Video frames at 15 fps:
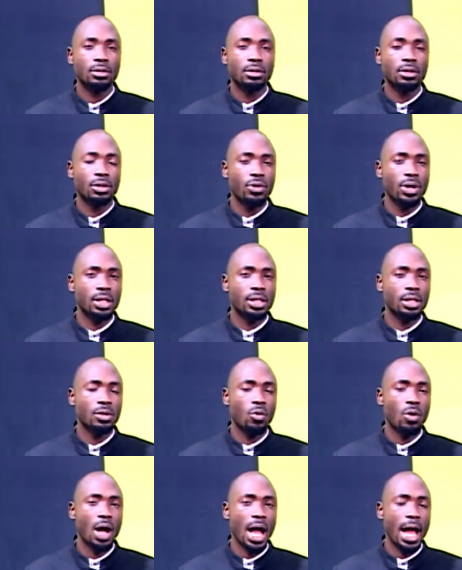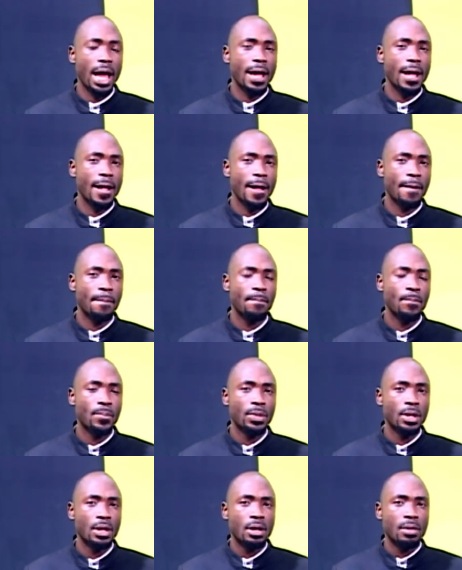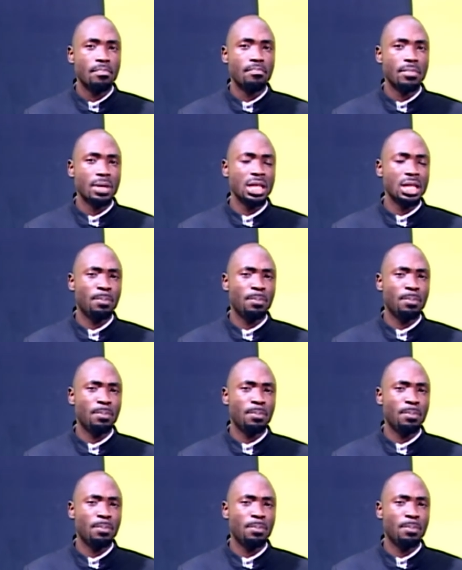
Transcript: reason why many